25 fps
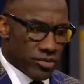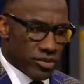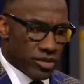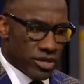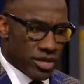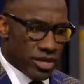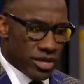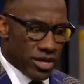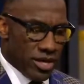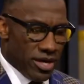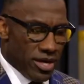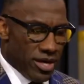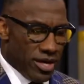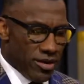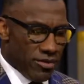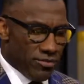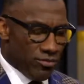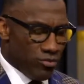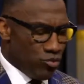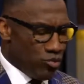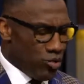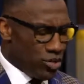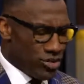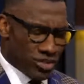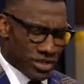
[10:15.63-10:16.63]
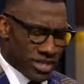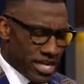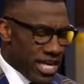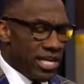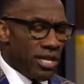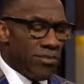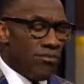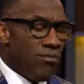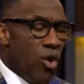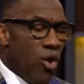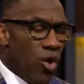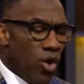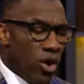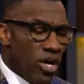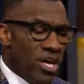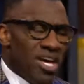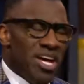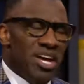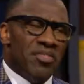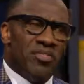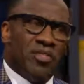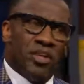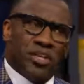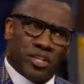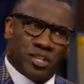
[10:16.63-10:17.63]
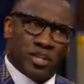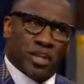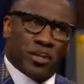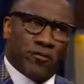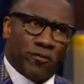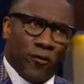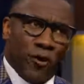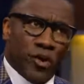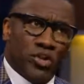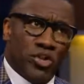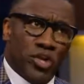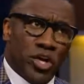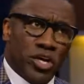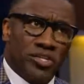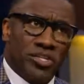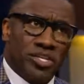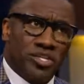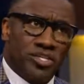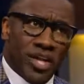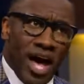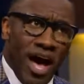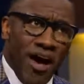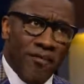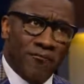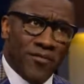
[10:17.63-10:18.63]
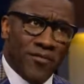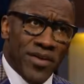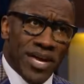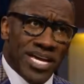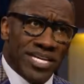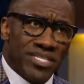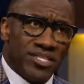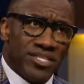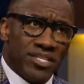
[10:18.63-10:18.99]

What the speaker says: what Kellen Moore. This is his first year in this offense.